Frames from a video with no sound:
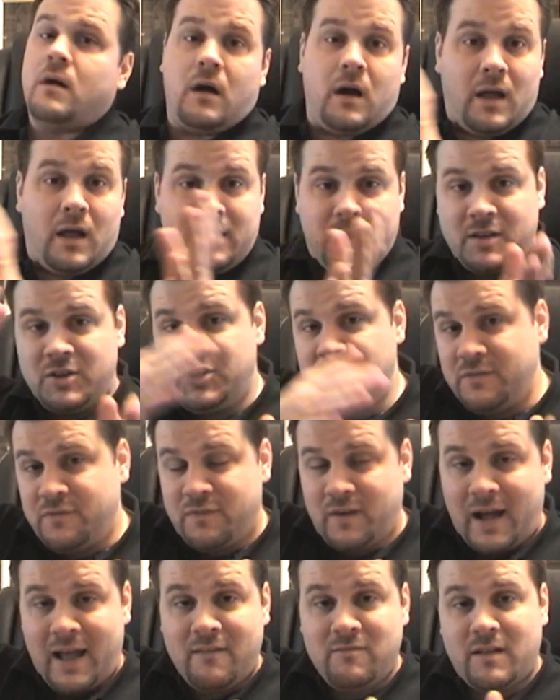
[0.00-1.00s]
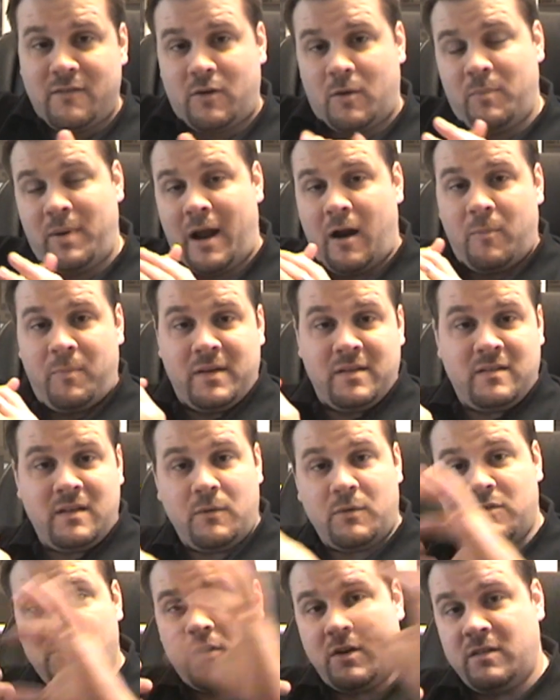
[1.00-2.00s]
at the G5 level on PowerPC
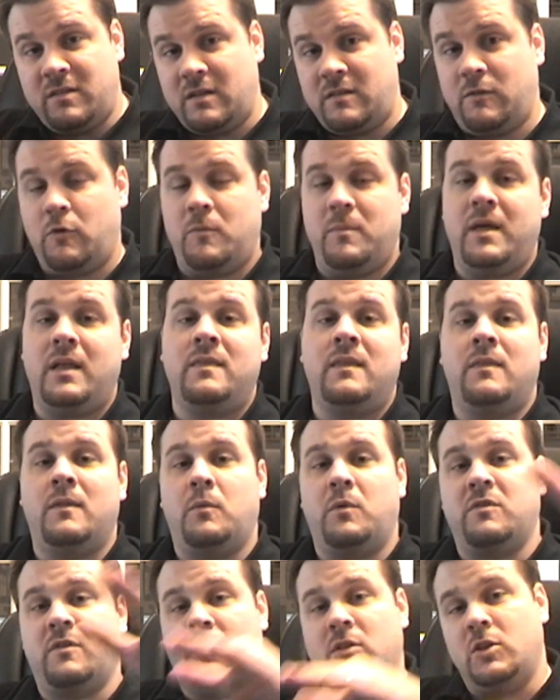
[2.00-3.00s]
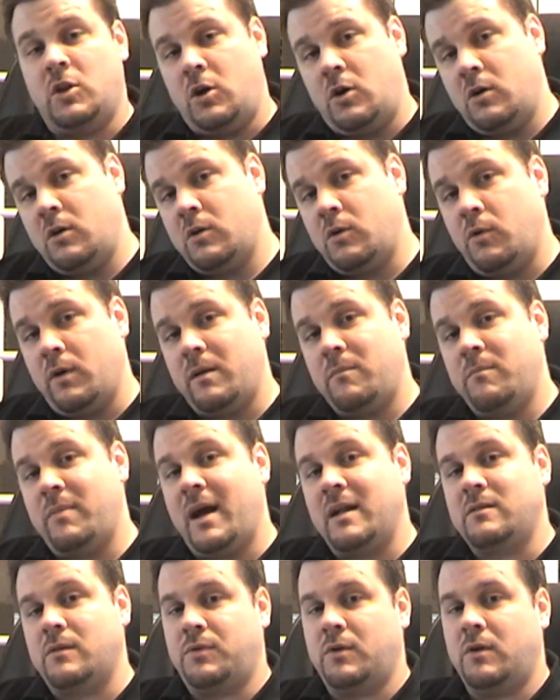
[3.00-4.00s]
was already 64-bit, and then there was a lull going
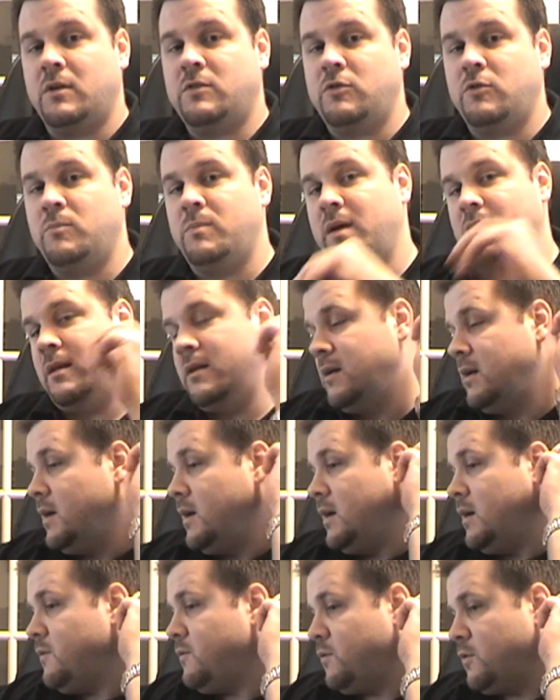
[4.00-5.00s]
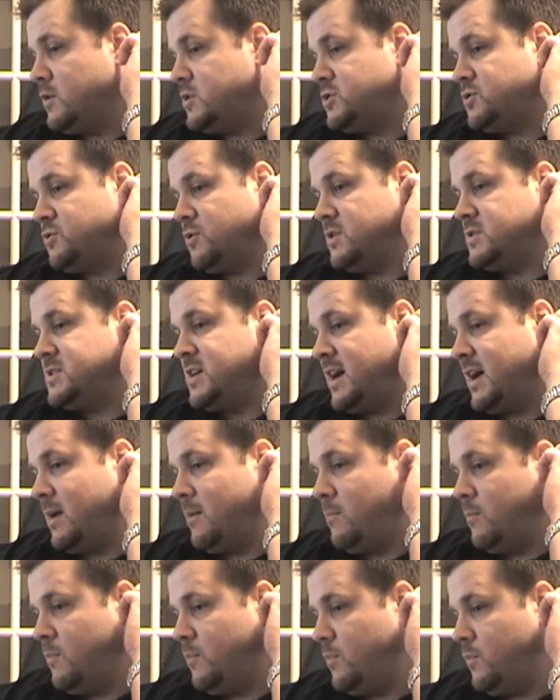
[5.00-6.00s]
back to 32-bit for a short
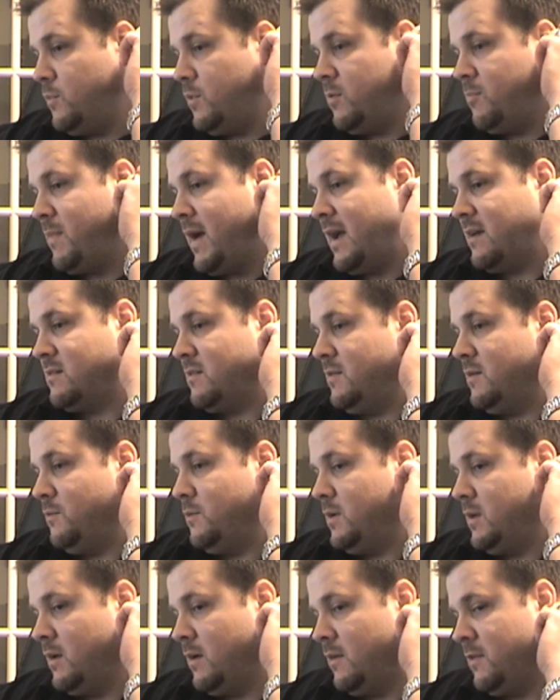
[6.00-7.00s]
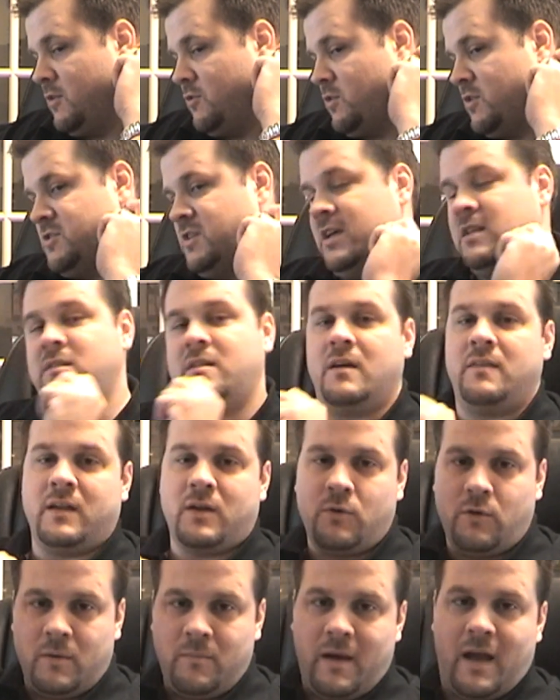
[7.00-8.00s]
time with Macs on the switch to Intel,
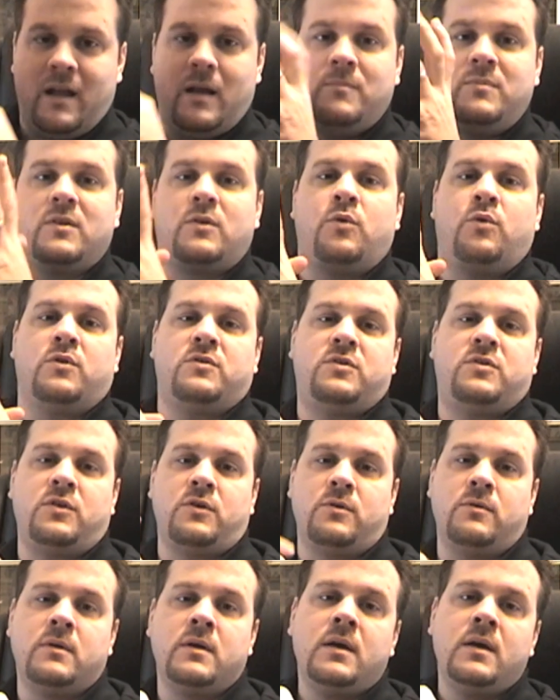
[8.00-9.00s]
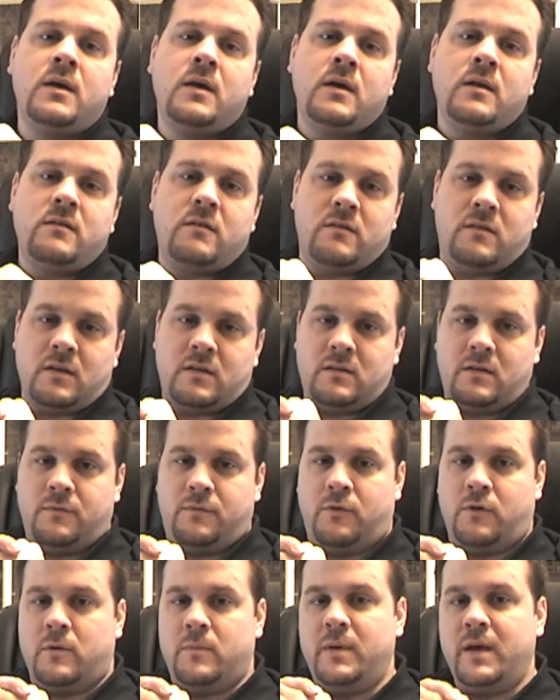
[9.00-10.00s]
and going back up to Core 2 to
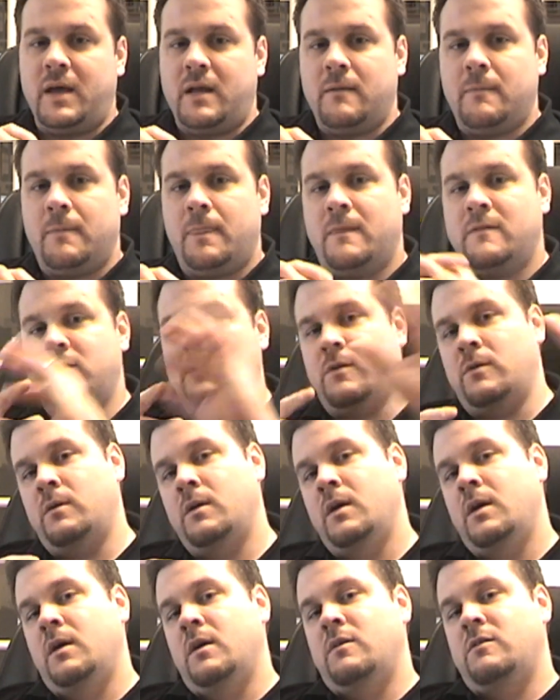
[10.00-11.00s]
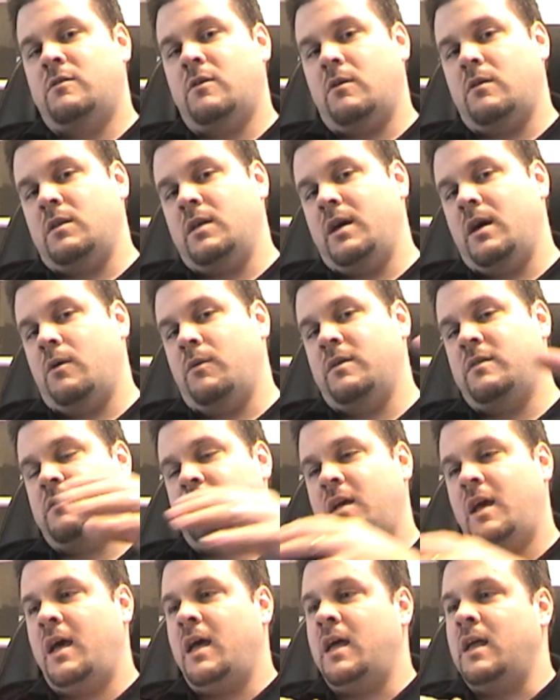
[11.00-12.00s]
64-bit. So certainly
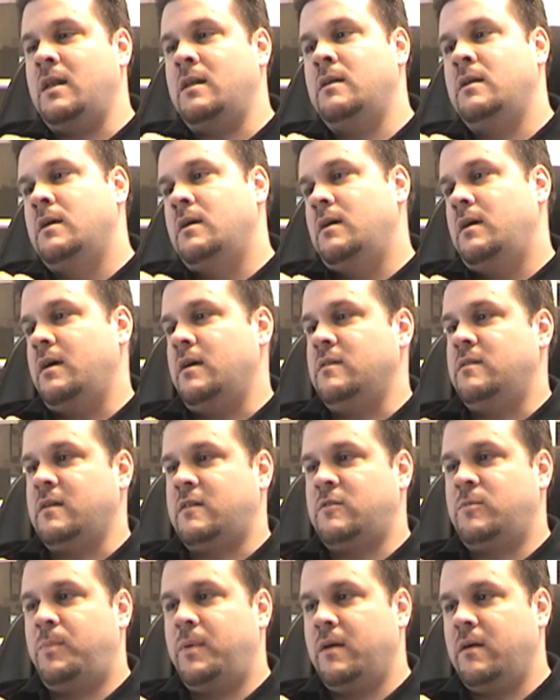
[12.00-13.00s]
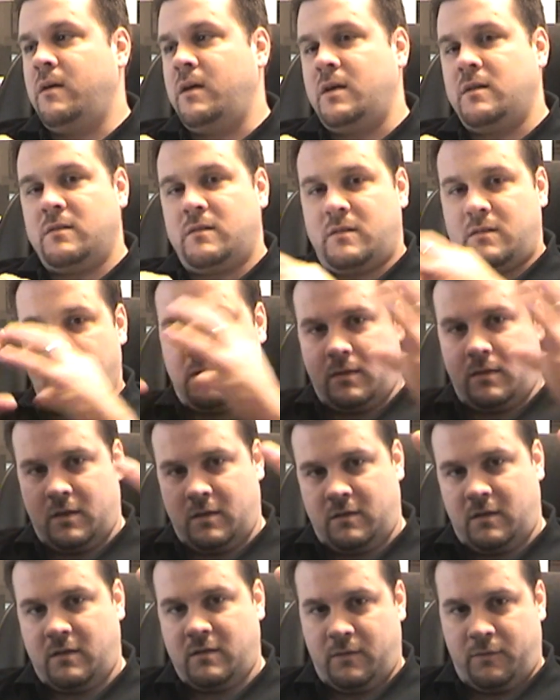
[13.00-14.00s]
OS X has experienced the
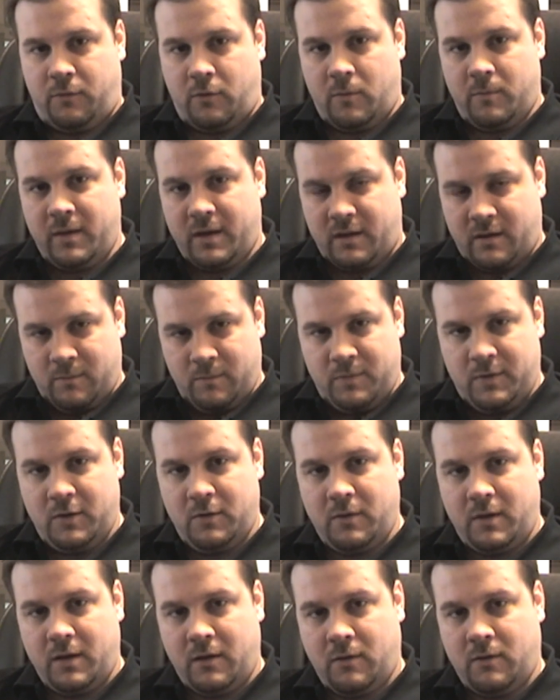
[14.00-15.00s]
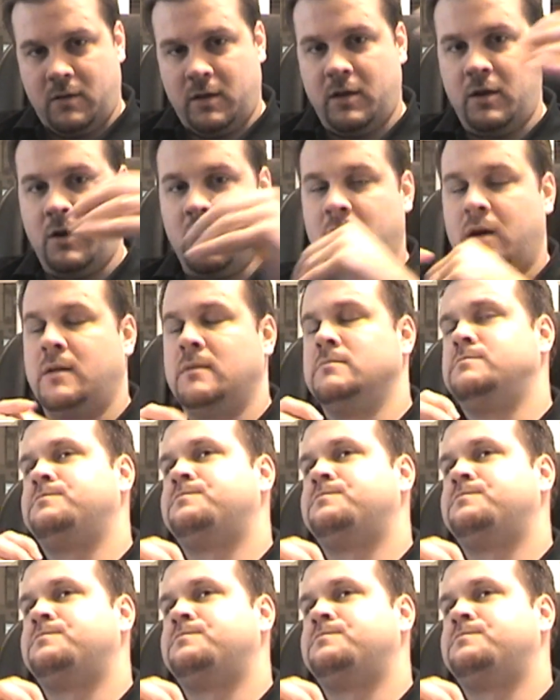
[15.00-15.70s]
64-bit computing early on.